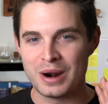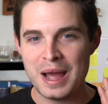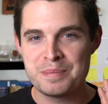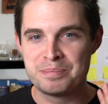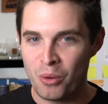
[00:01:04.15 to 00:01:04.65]
when
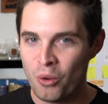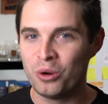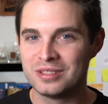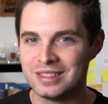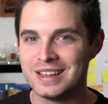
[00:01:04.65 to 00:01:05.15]
I
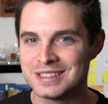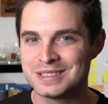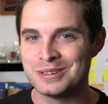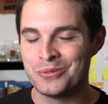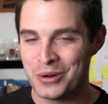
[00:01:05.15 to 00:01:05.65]
poured
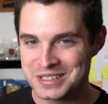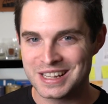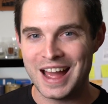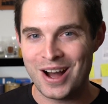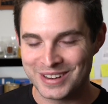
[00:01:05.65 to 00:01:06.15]
this
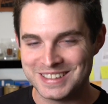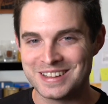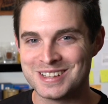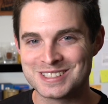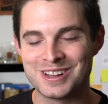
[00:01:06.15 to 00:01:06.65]
whiskey out
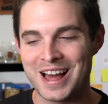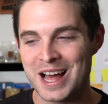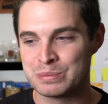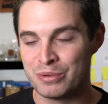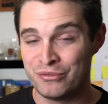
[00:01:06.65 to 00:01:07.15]
into this
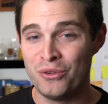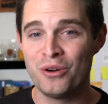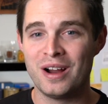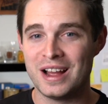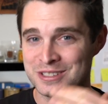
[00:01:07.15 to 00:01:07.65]
glass,
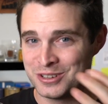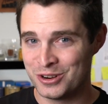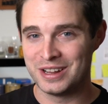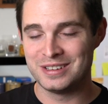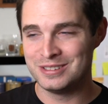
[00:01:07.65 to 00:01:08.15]
before I
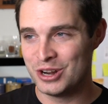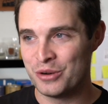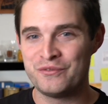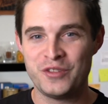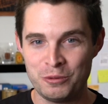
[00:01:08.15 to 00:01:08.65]
started,
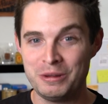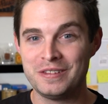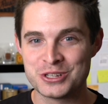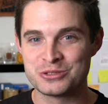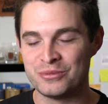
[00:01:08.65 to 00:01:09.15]

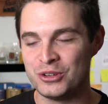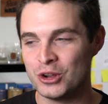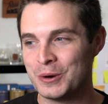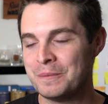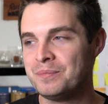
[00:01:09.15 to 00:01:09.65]
filming this
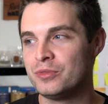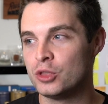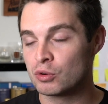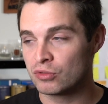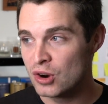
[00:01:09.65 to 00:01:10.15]
review,
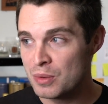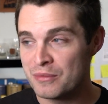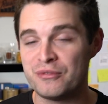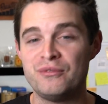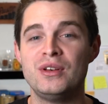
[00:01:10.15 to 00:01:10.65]
the
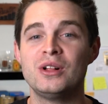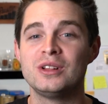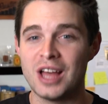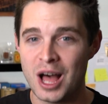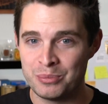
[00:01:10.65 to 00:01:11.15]
room
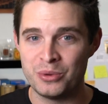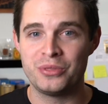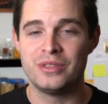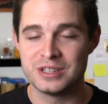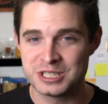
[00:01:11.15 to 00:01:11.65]
filled up
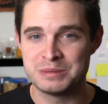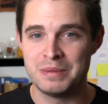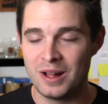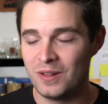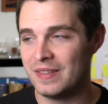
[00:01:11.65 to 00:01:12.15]
with this
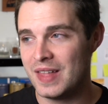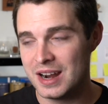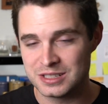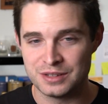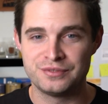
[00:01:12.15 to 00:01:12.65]
smell, and
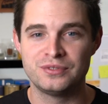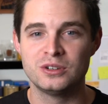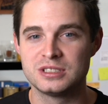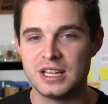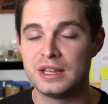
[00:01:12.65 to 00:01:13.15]
that is the
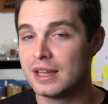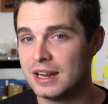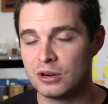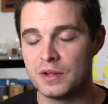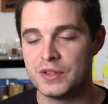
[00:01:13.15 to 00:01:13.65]
first thing you
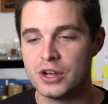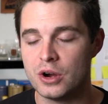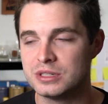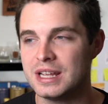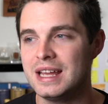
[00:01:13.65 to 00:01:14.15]
get here on the
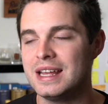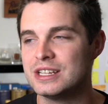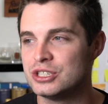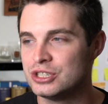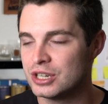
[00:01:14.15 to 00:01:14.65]
nose. It
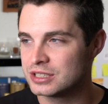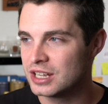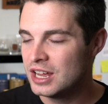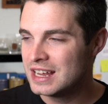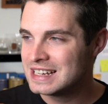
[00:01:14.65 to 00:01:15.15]
is just